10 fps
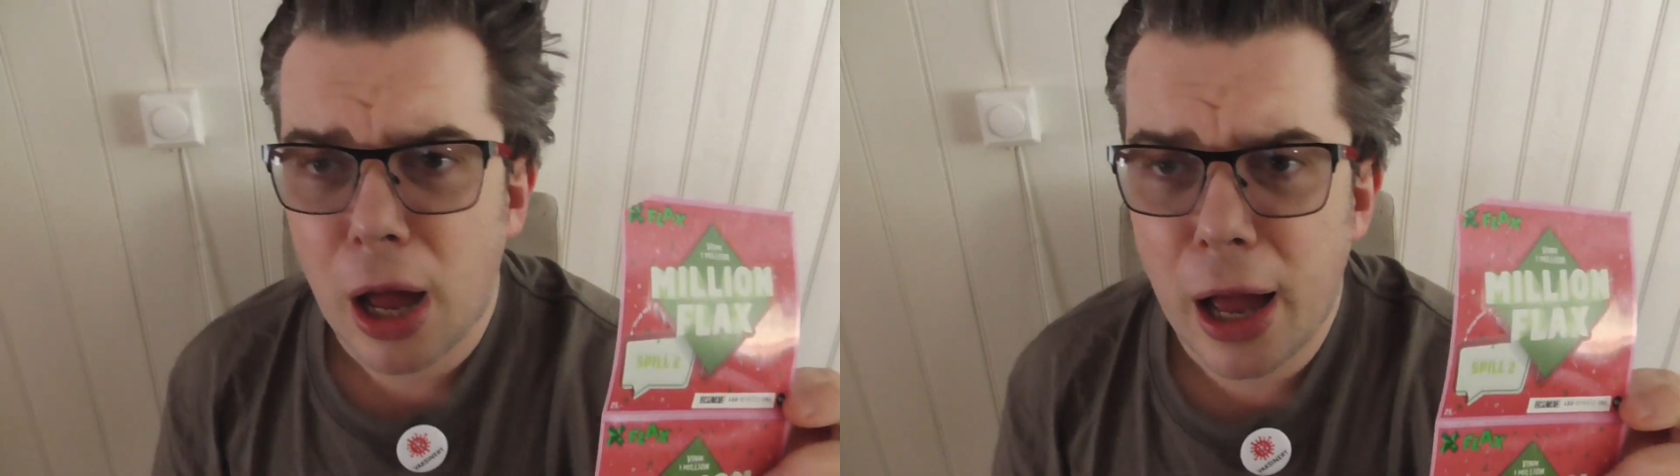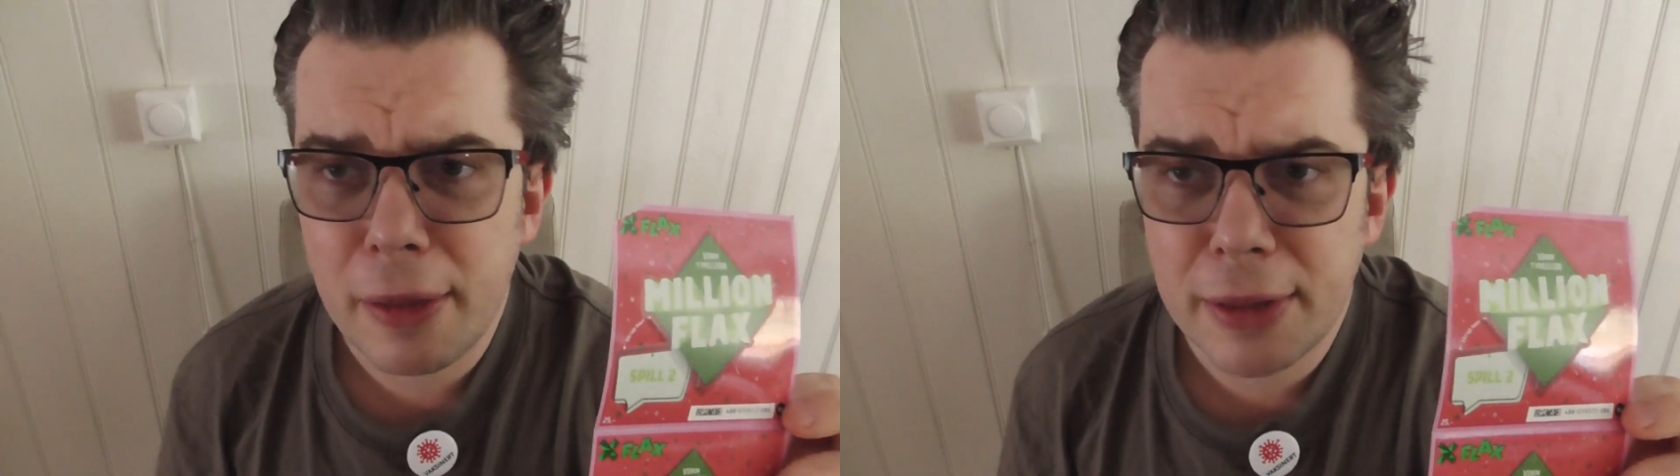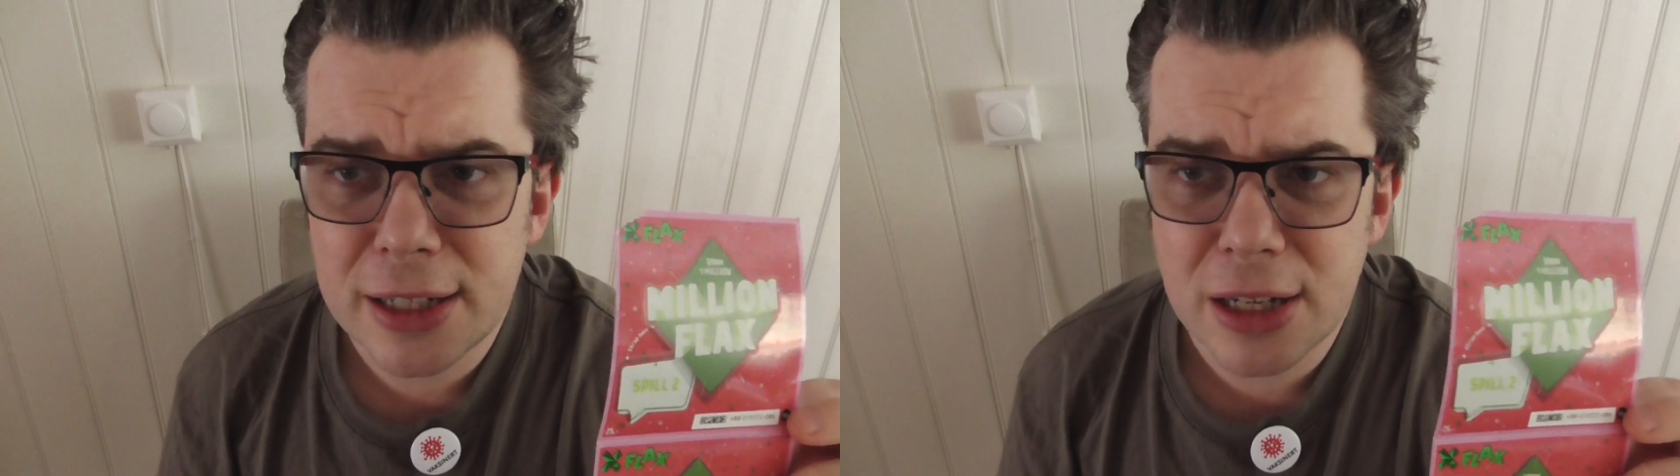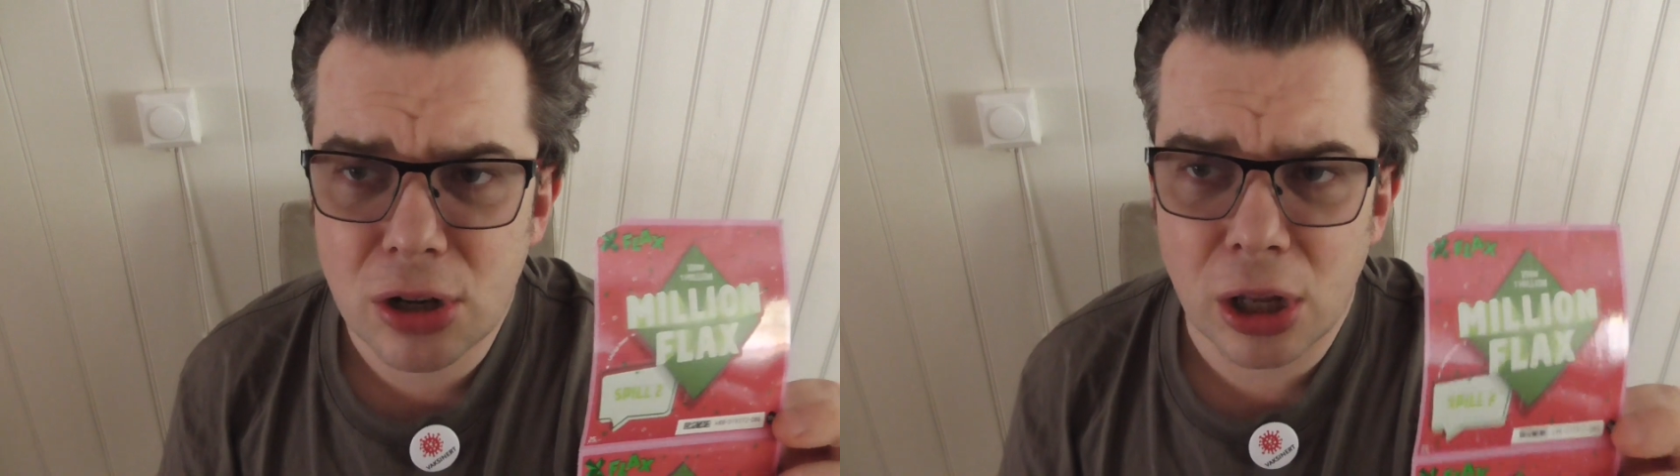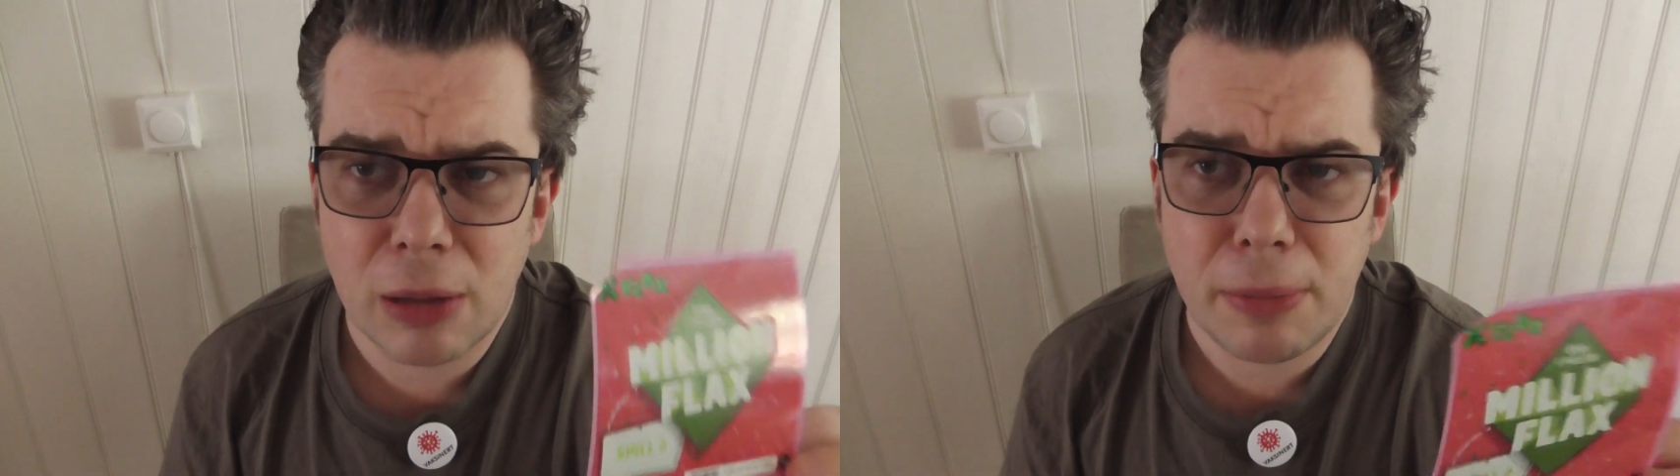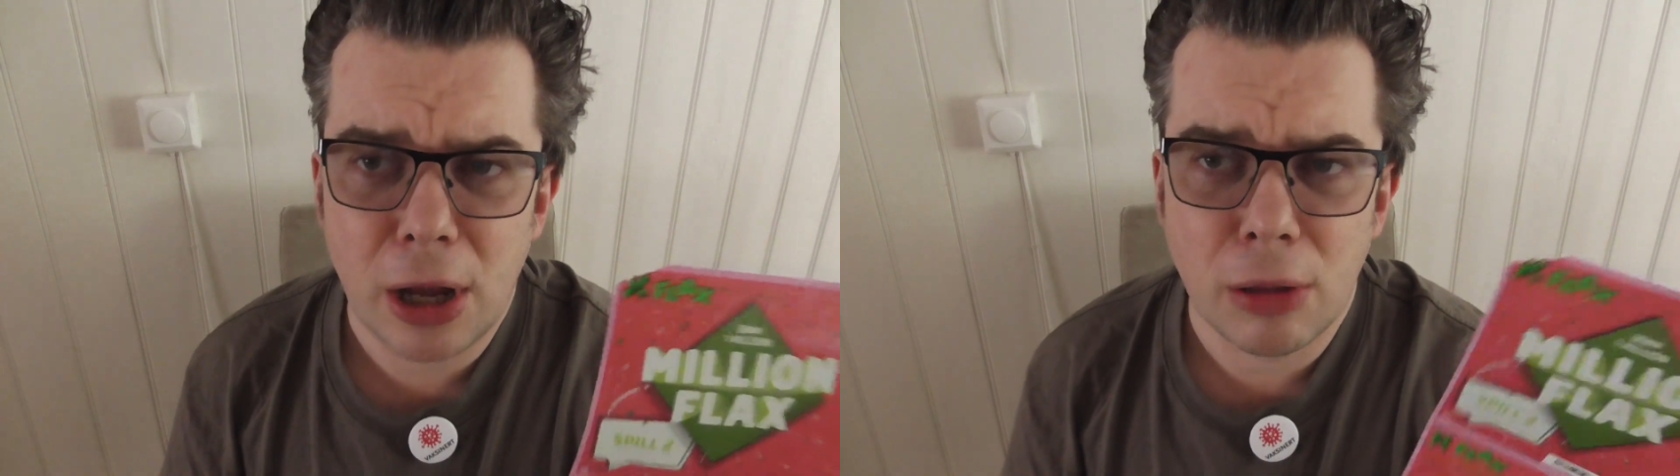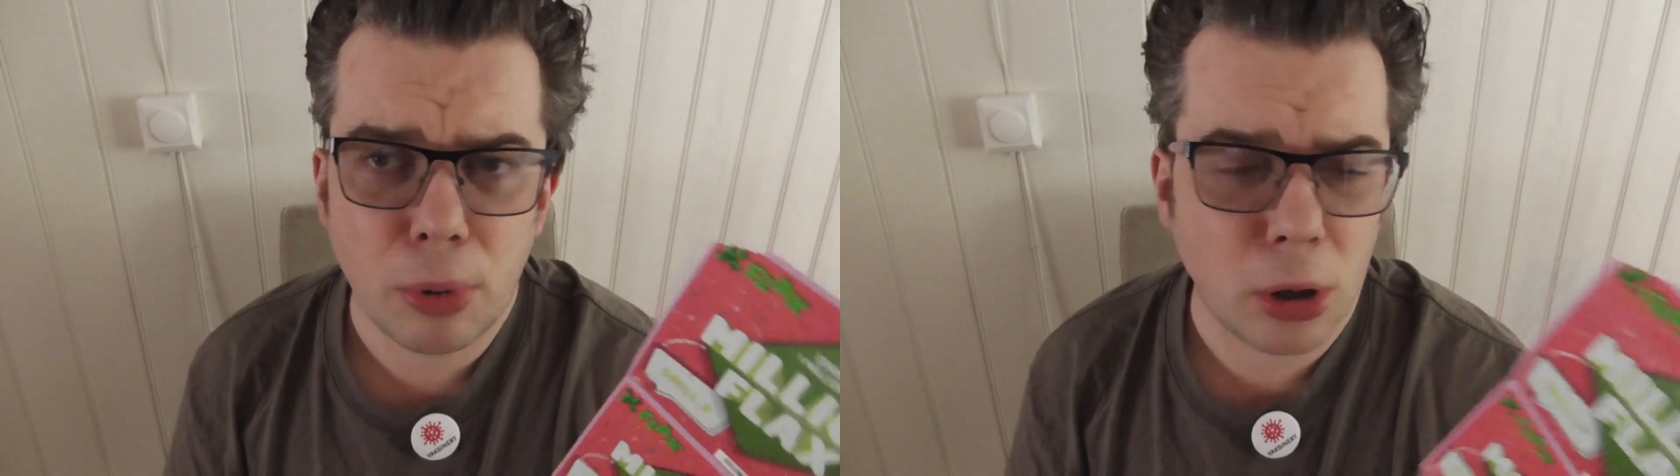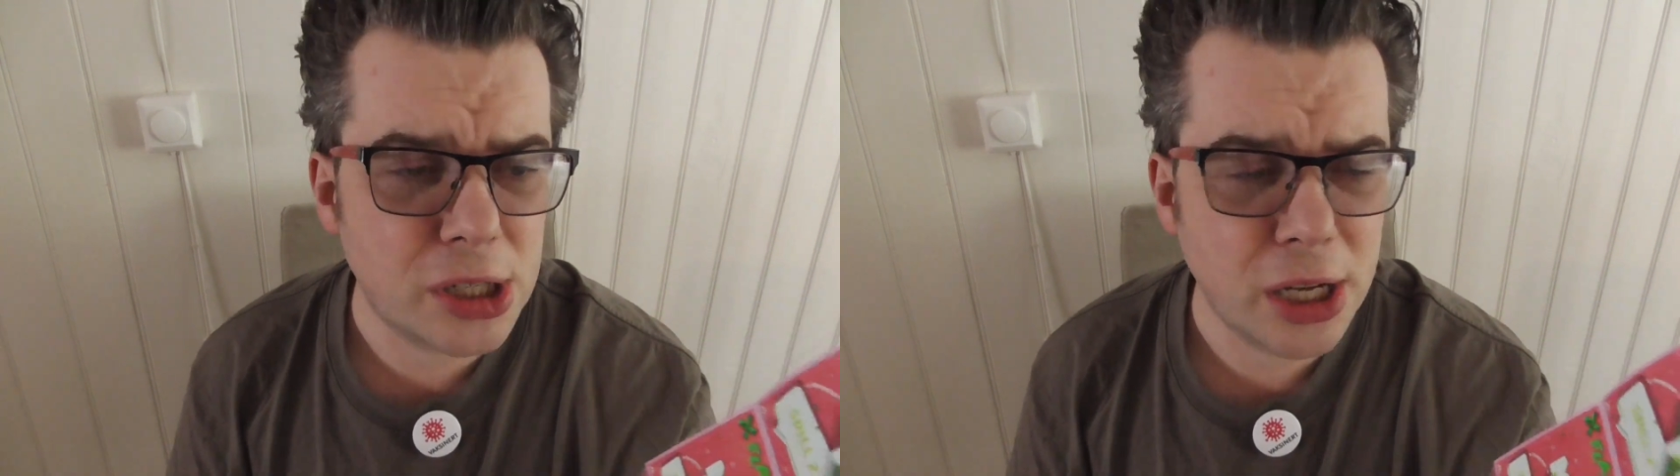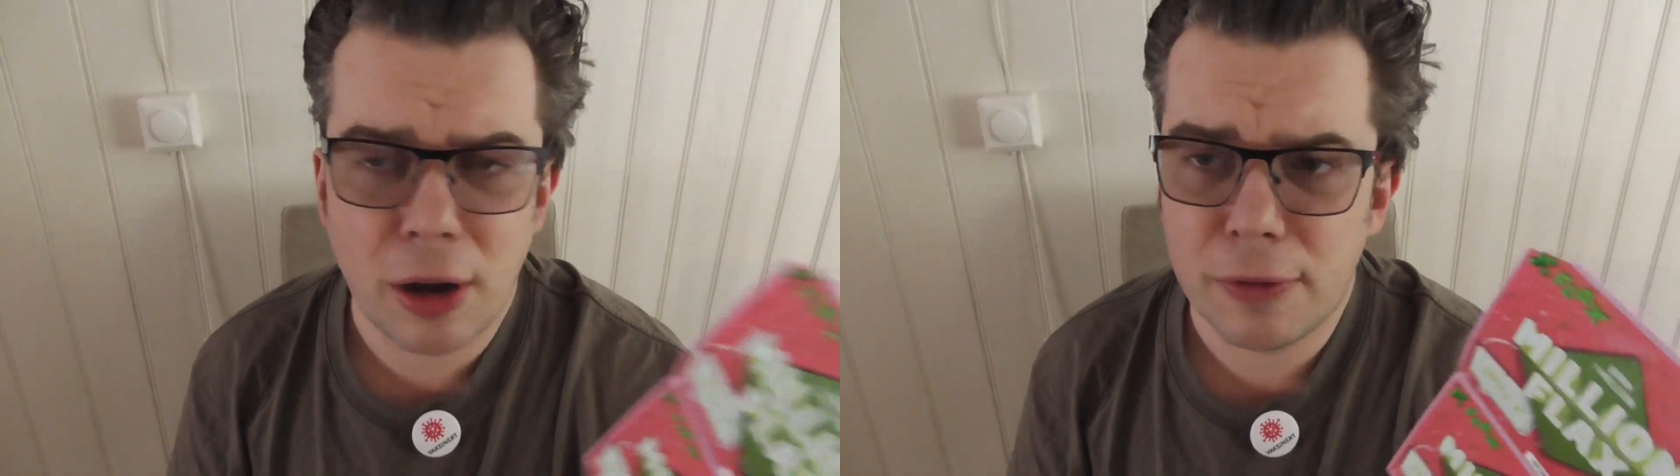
and this is gonna be unboxing